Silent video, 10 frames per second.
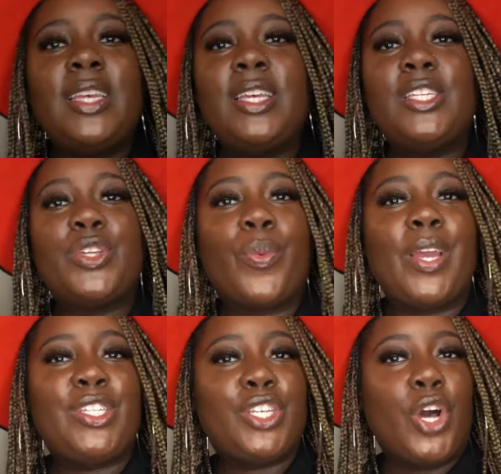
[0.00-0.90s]
is
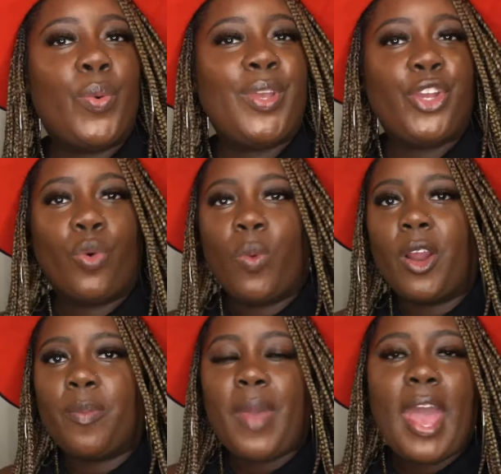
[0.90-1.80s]
great to go in your
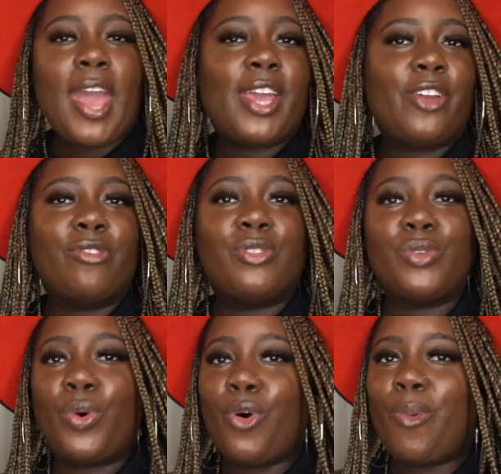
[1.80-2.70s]
work bag, your
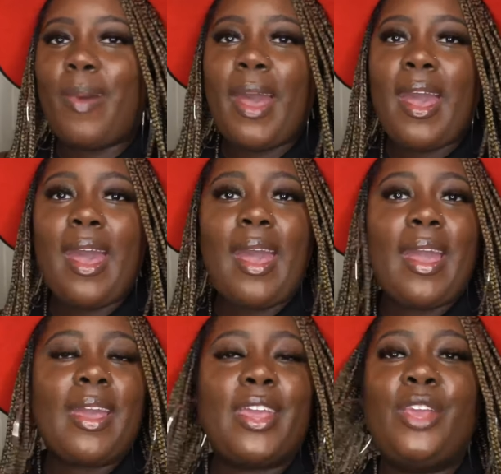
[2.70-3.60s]
school
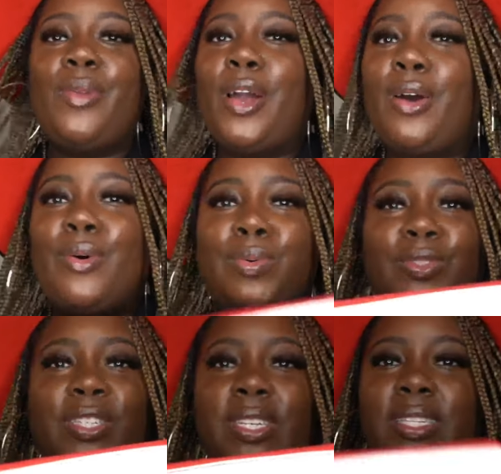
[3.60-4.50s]
bag, you know,
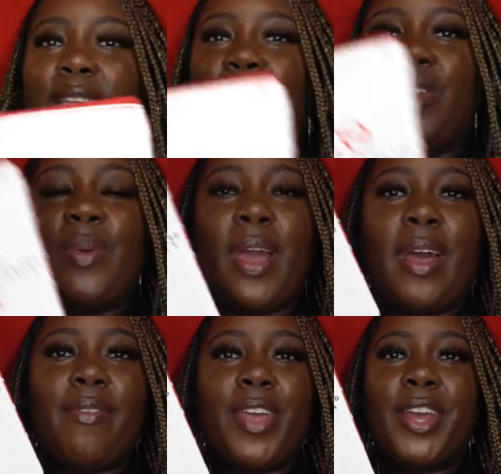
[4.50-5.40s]
just if you
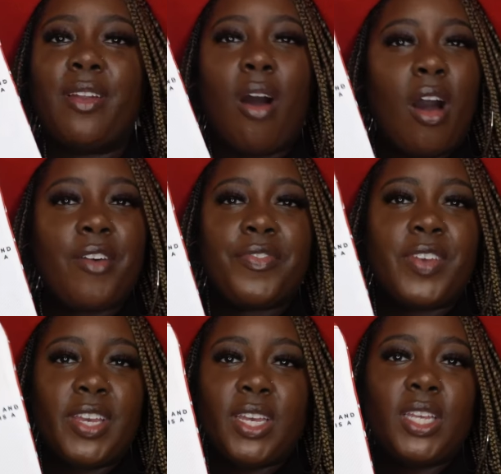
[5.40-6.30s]
have like an
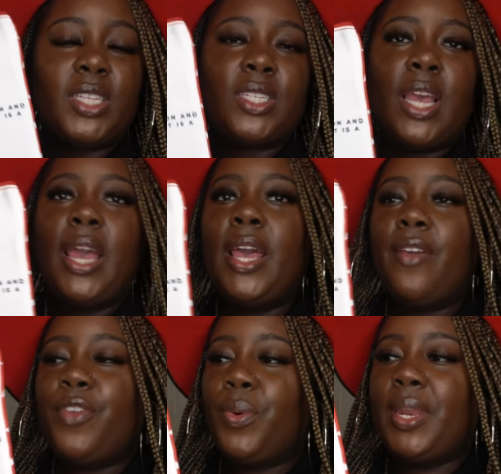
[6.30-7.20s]
office,
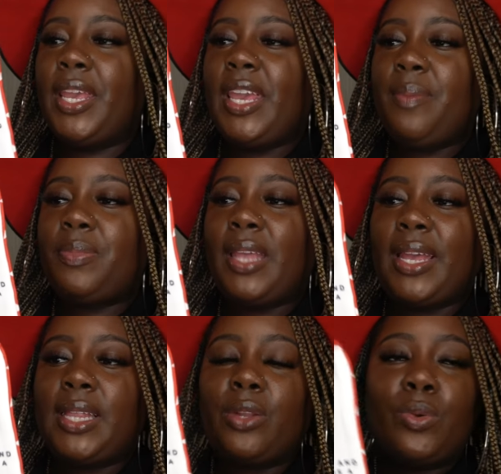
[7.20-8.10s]
if you want to keep
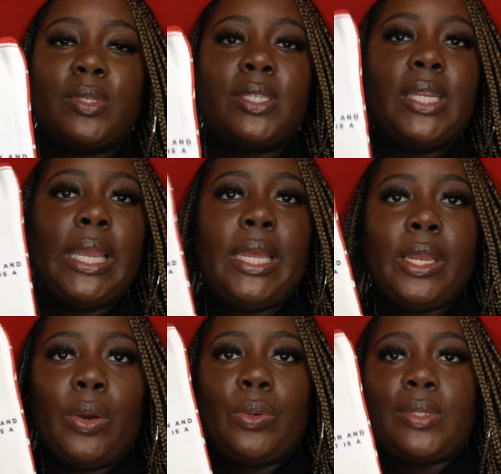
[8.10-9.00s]
like little sticky
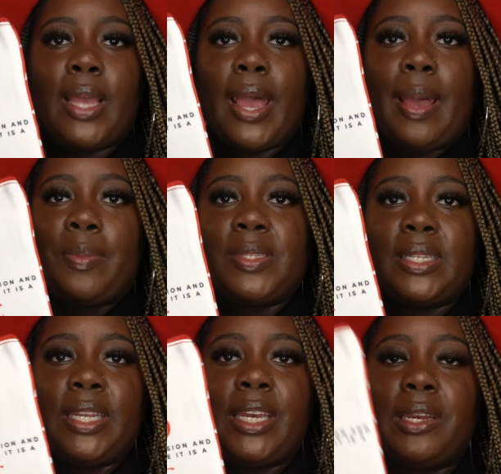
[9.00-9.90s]
note tabs
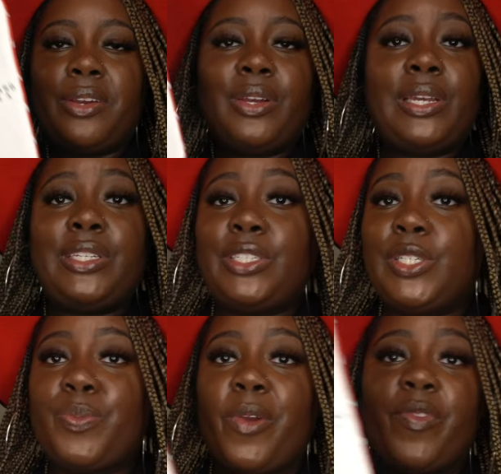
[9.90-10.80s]
in here, it's
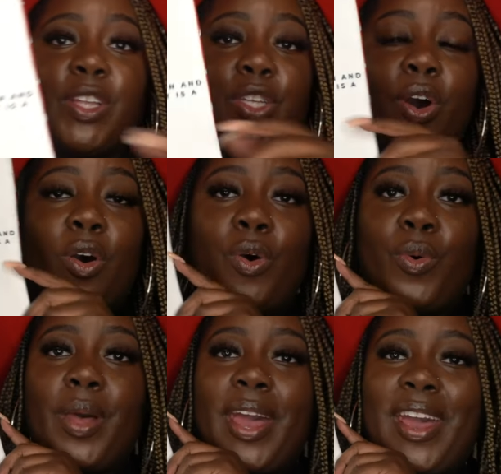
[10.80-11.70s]
just perfect to
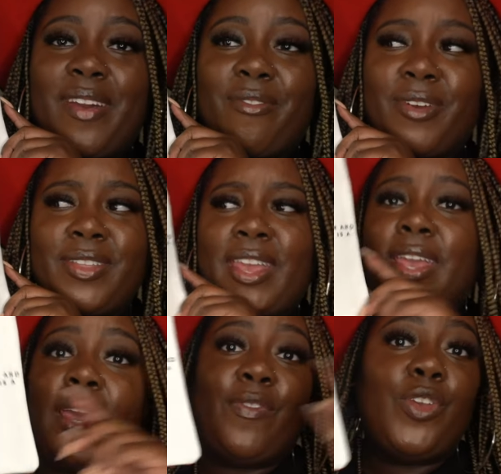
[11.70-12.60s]
hold
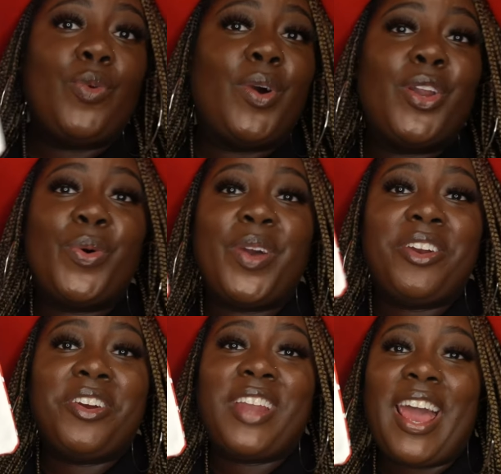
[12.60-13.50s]
everything. If you want to
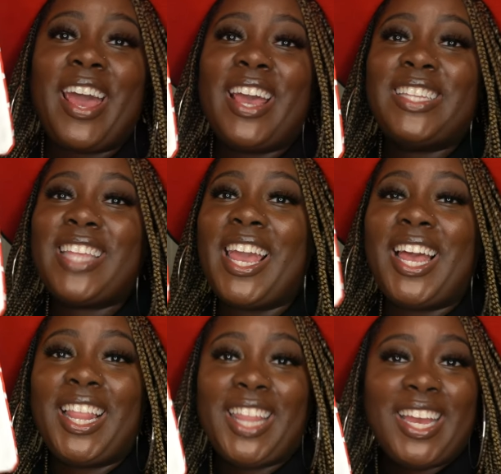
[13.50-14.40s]
wear it as a
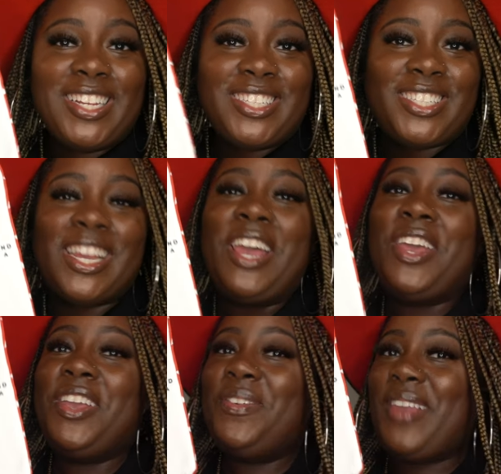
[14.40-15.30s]
clutch,
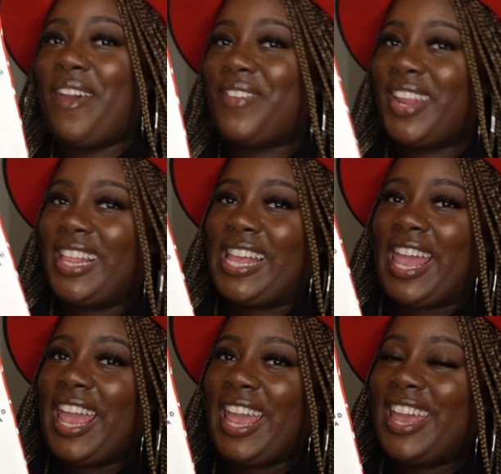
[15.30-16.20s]
you definitely
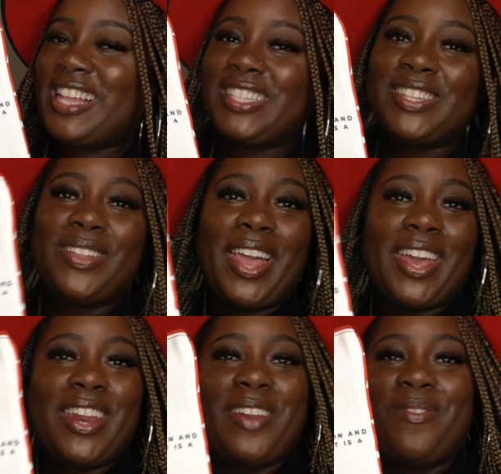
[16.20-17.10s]
can to like an